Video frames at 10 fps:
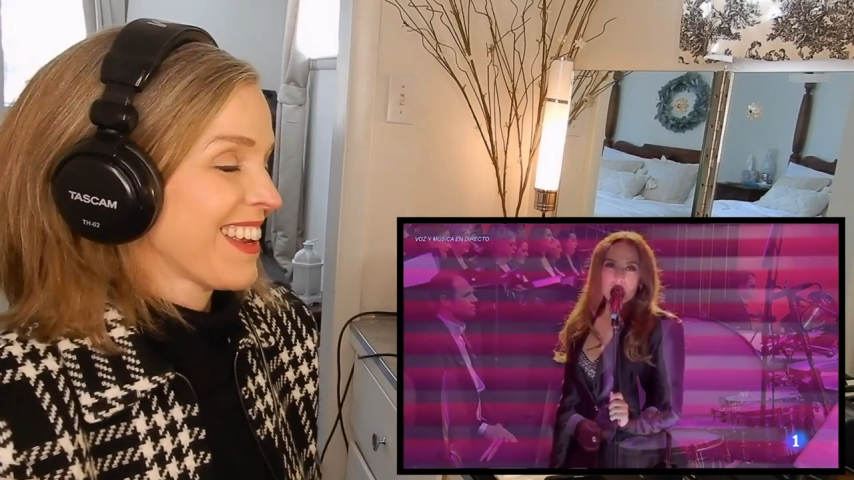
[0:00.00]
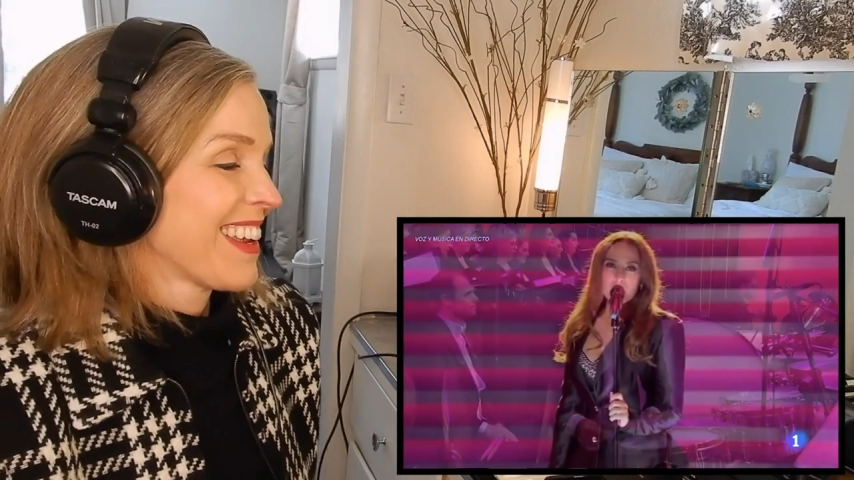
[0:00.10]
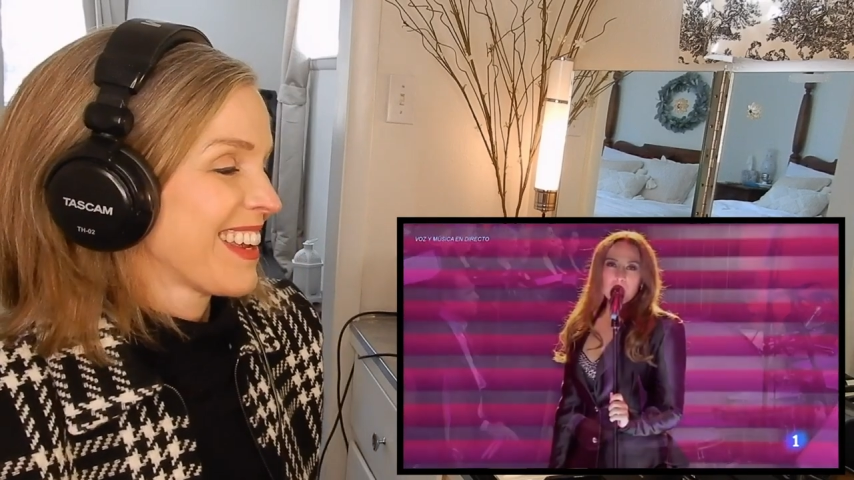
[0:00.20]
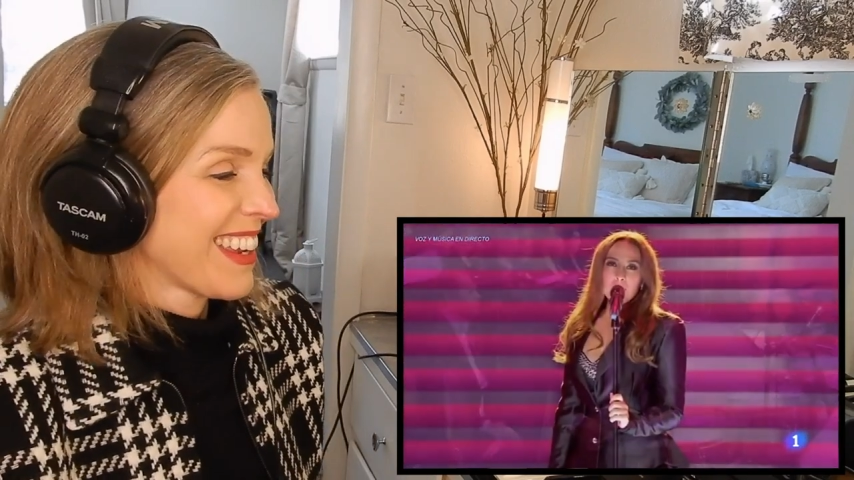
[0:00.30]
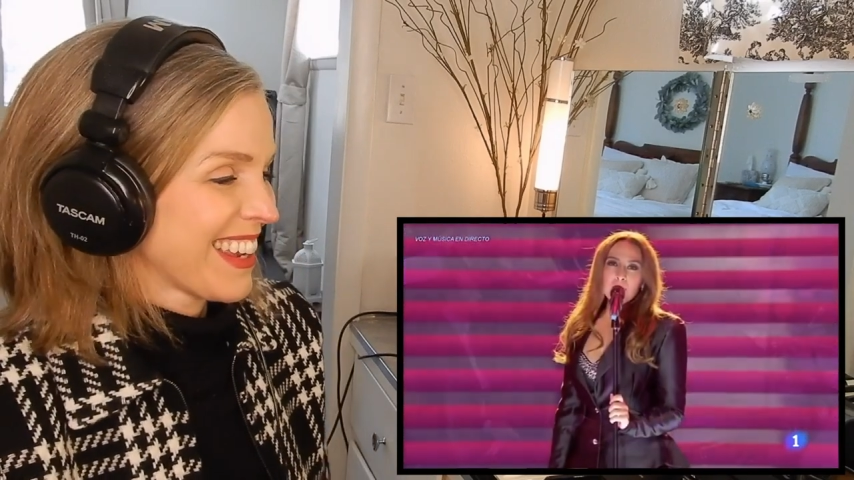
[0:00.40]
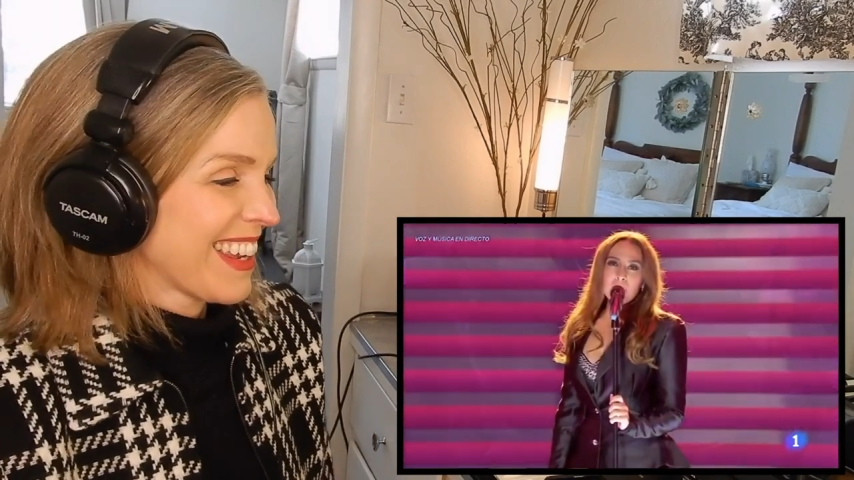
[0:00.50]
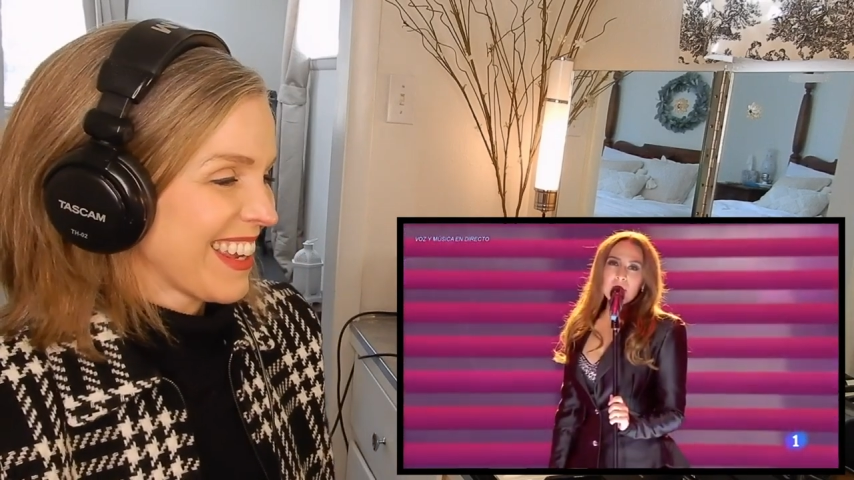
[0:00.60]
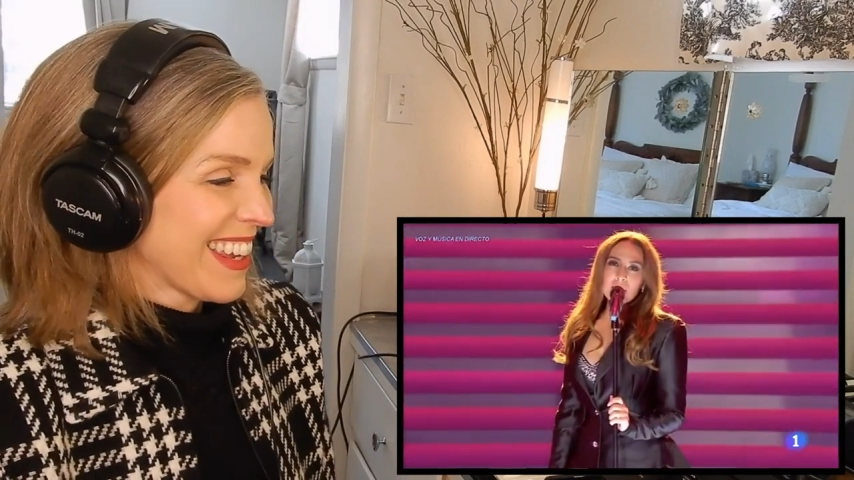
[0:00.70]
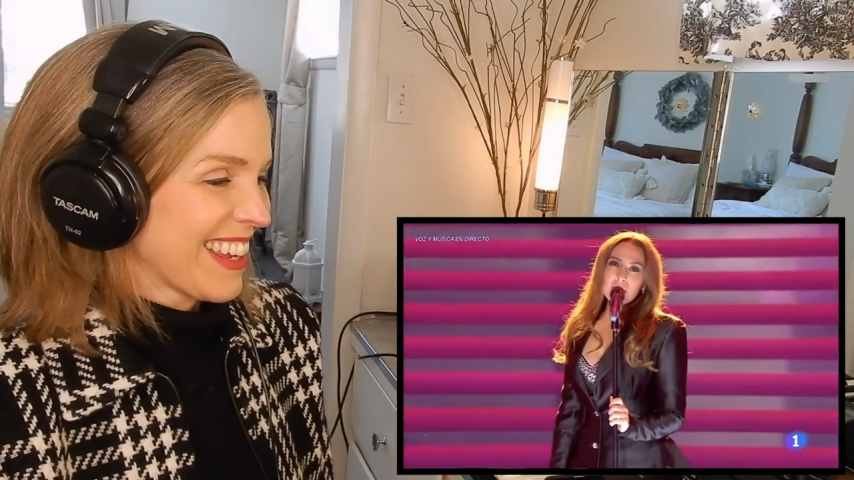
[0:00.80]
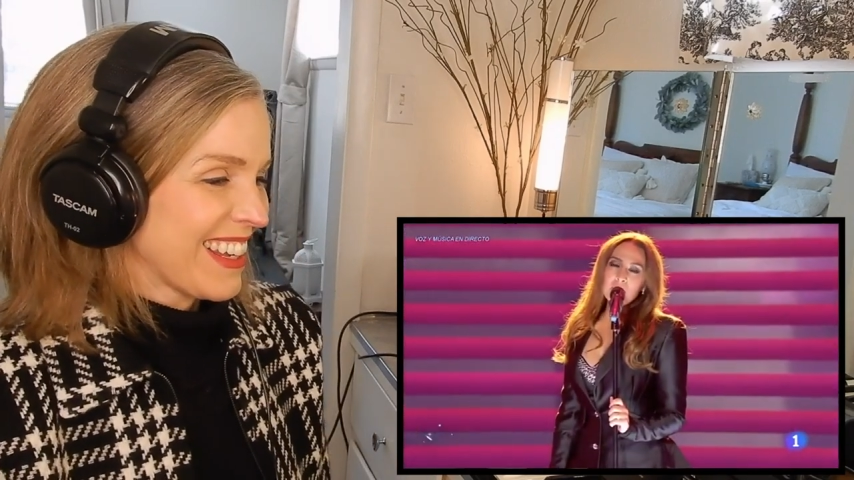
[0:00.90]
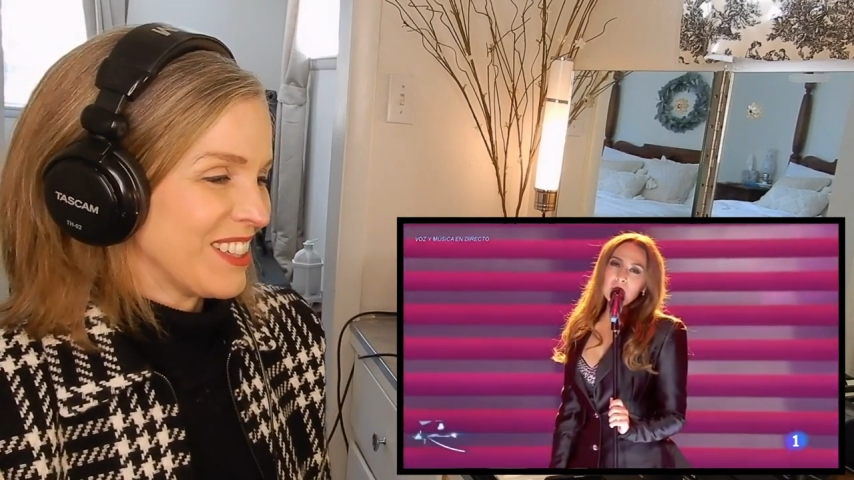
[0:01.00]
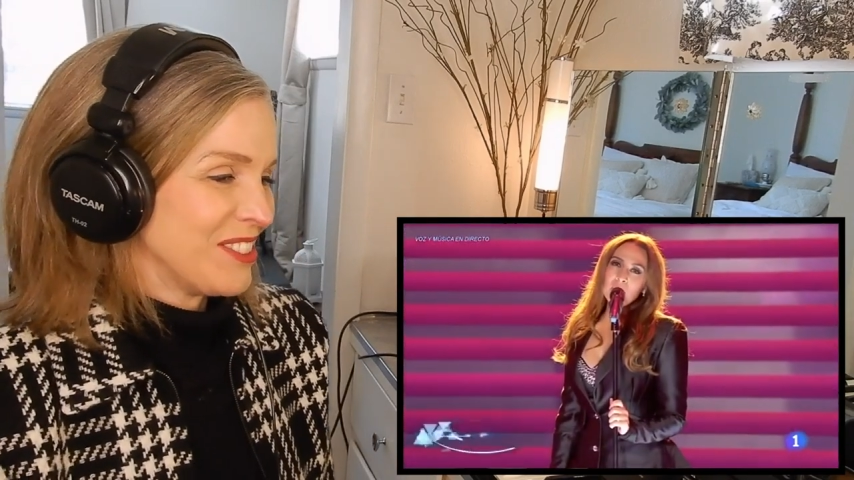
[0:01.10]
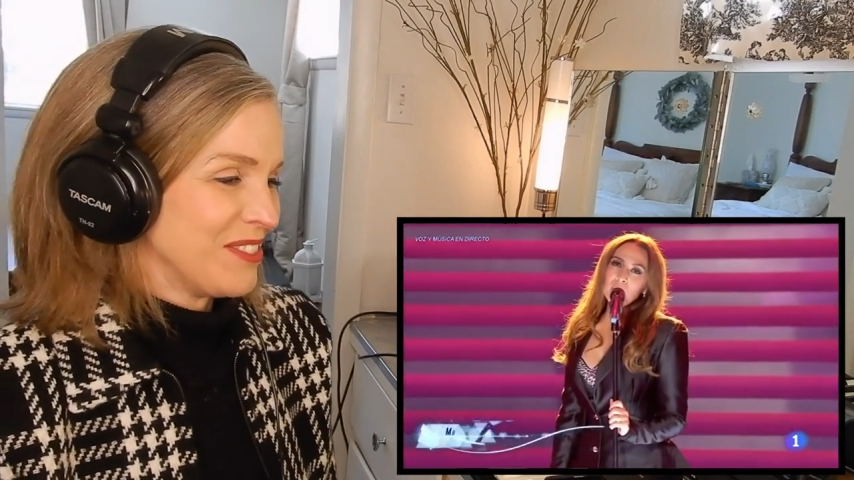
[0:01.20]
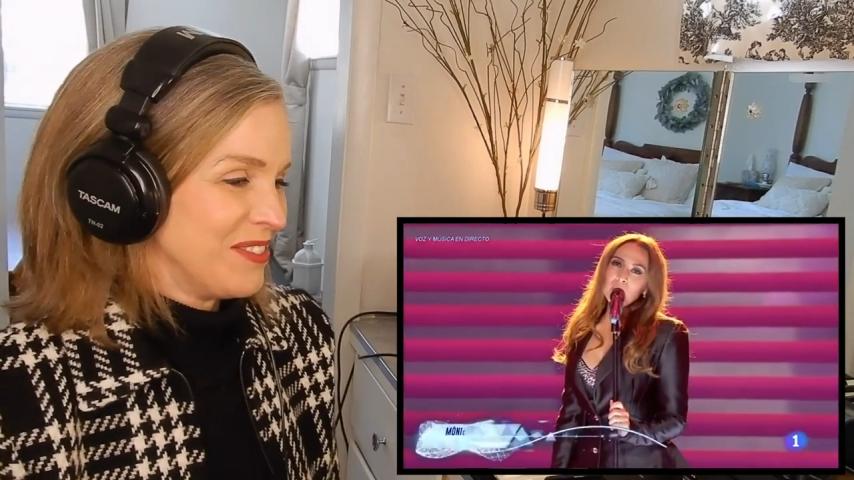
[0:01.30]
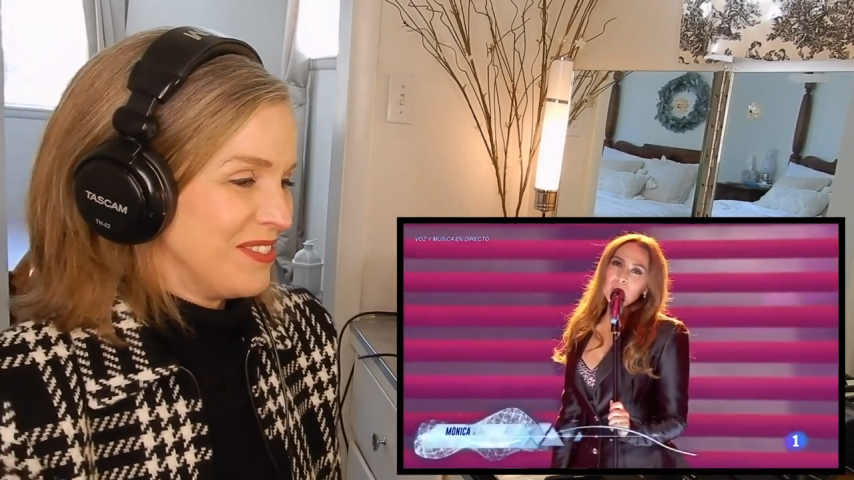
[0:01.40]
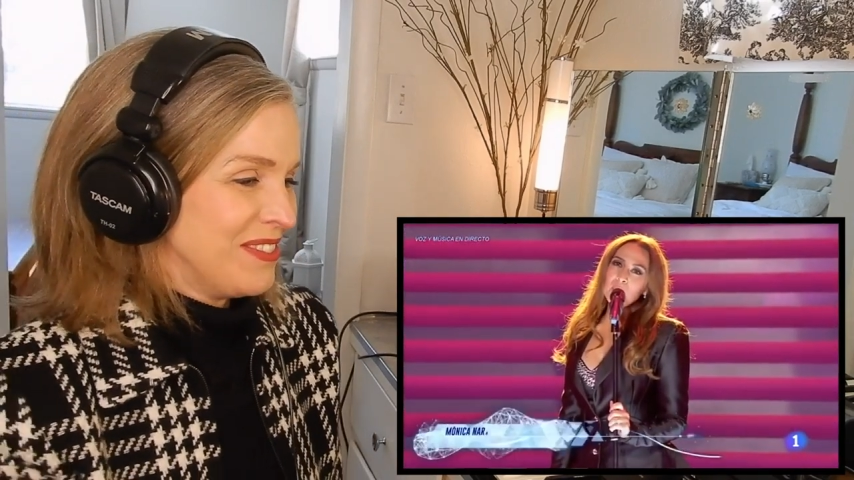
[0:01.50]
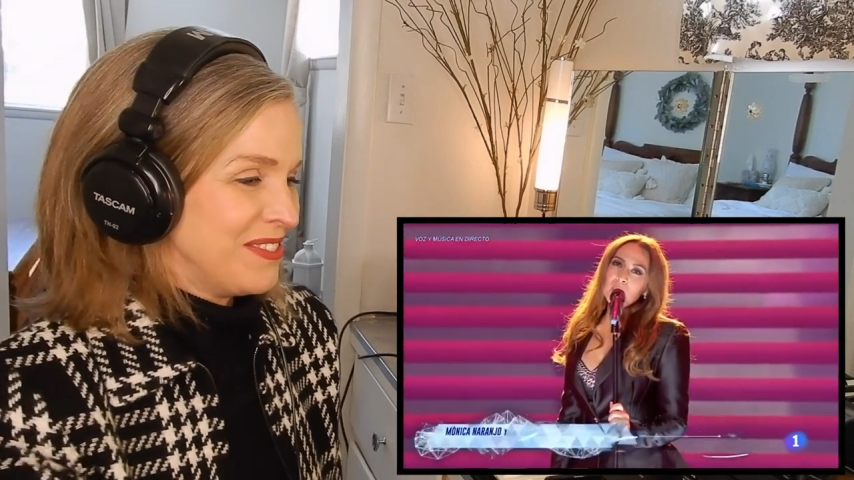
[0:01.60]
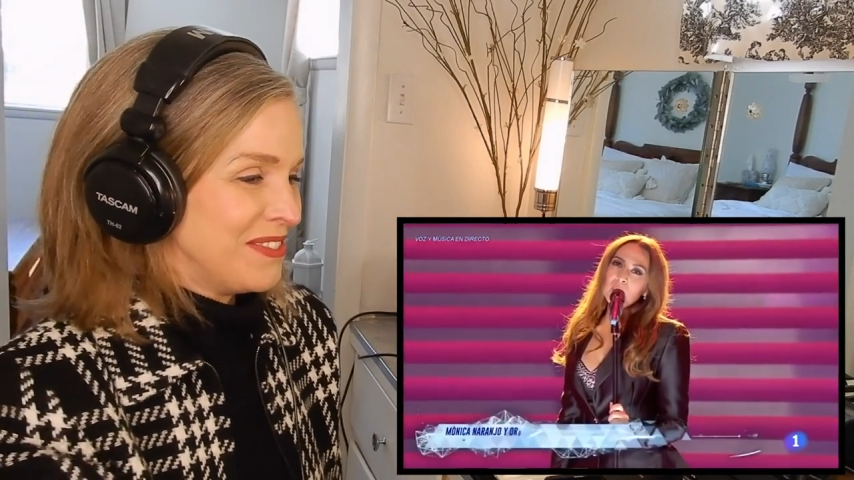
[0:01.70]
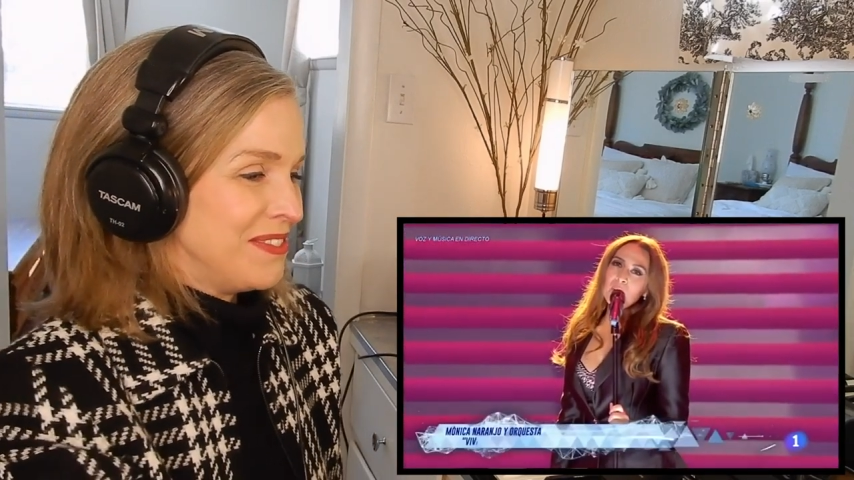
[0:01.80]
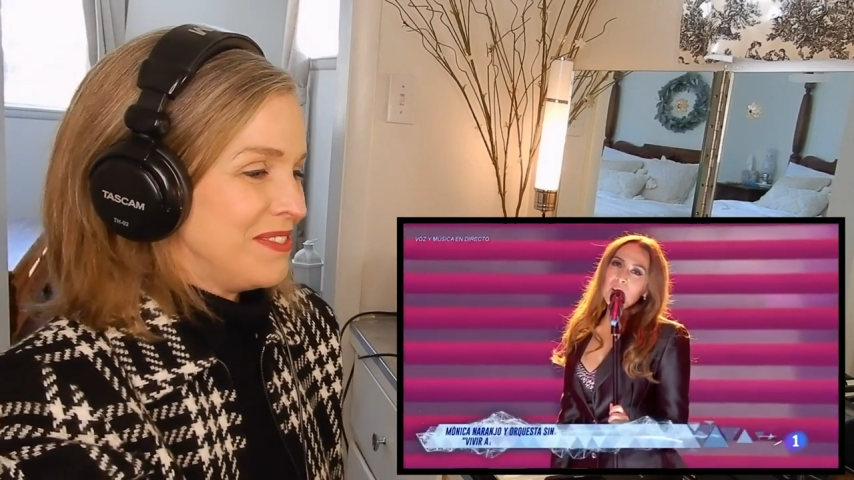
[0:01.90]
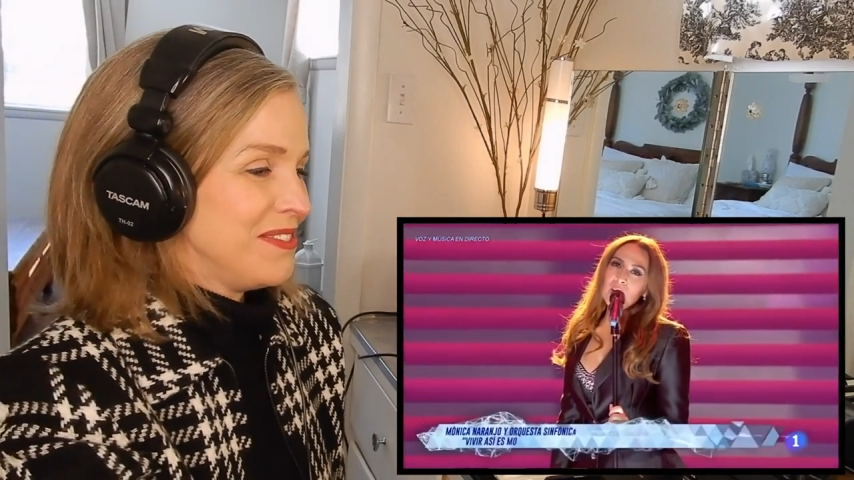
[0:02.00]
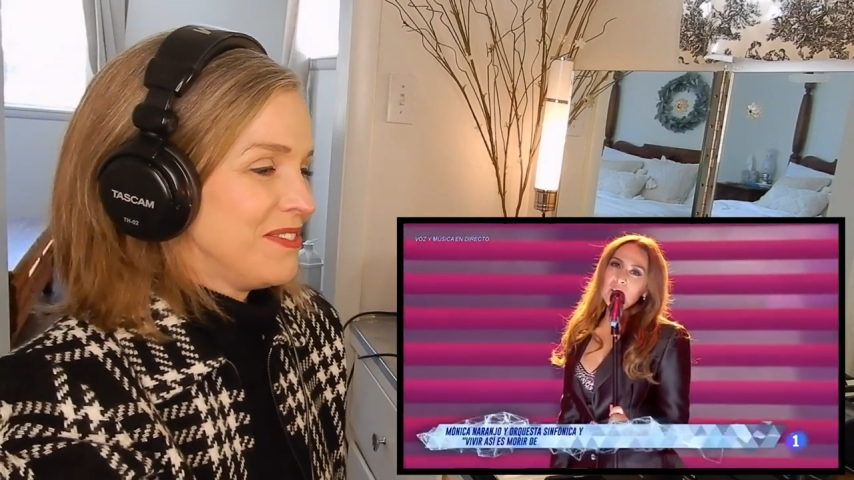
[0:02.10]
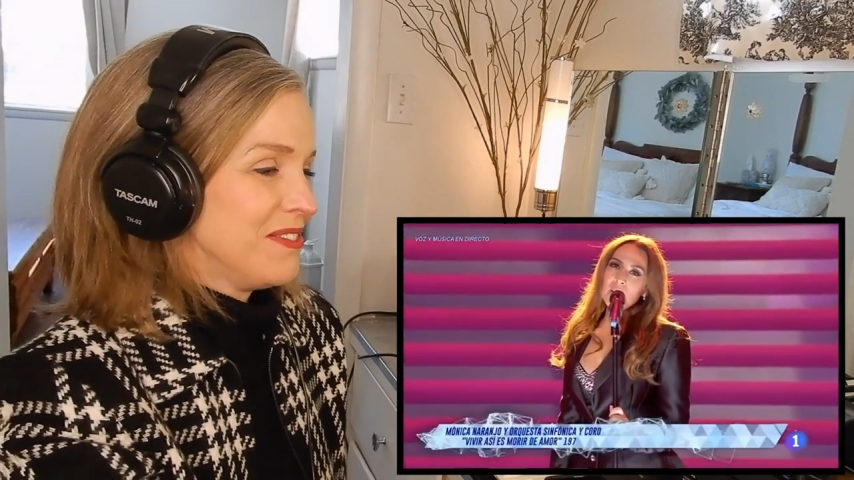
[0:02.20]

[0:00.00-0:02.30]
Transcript: Siempre se me nubla